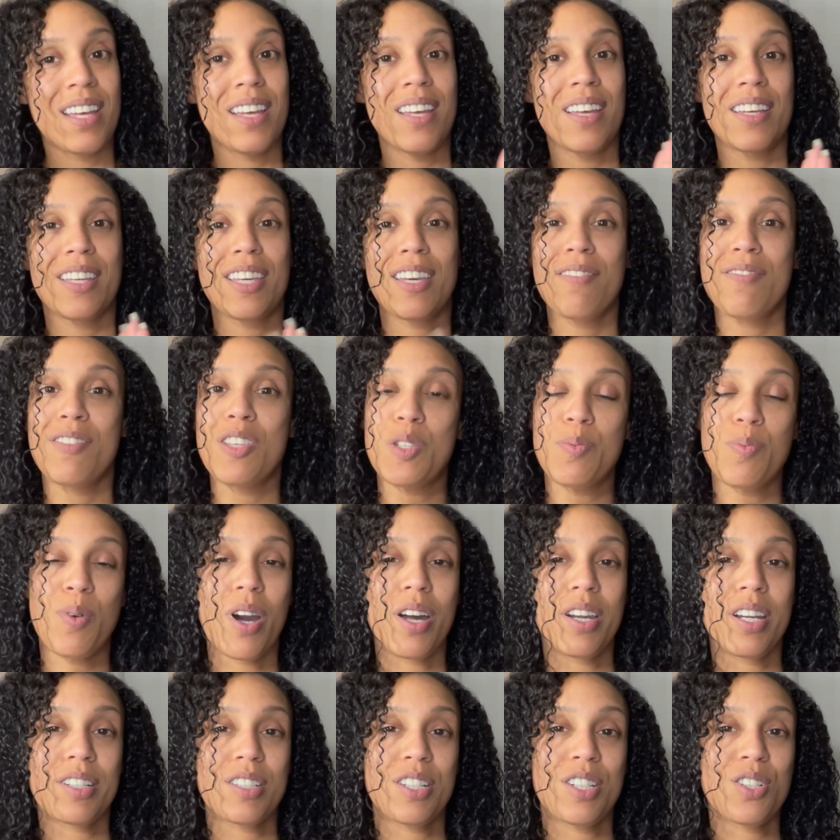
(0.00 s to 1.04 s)
Give this
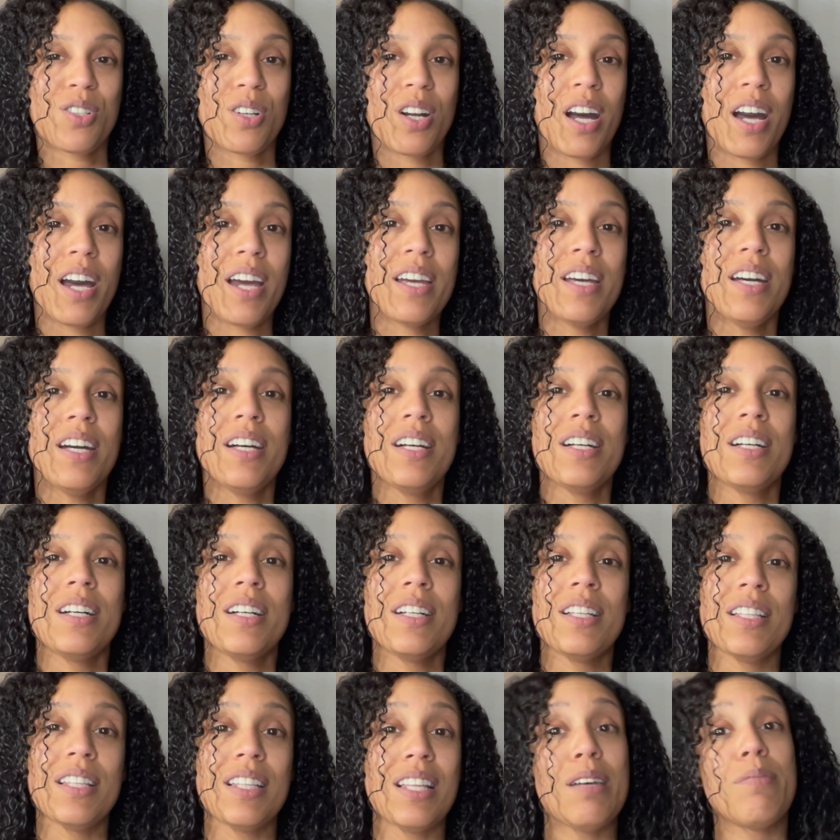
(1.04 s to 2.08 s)
product a try.
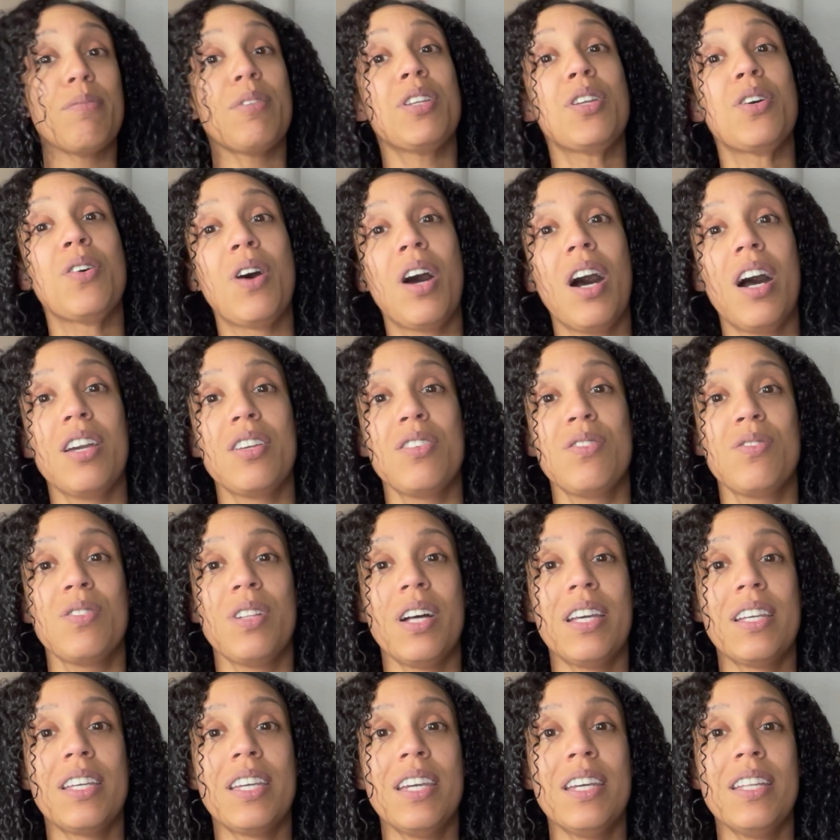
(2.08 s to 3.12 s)
Let me know how you
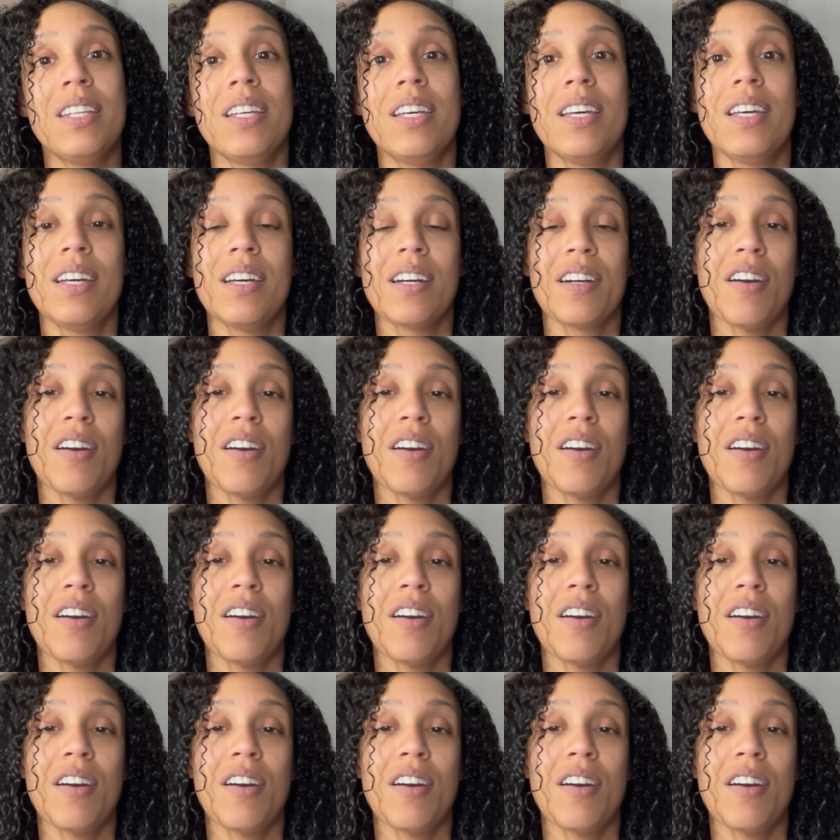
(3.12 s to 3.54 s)
like it.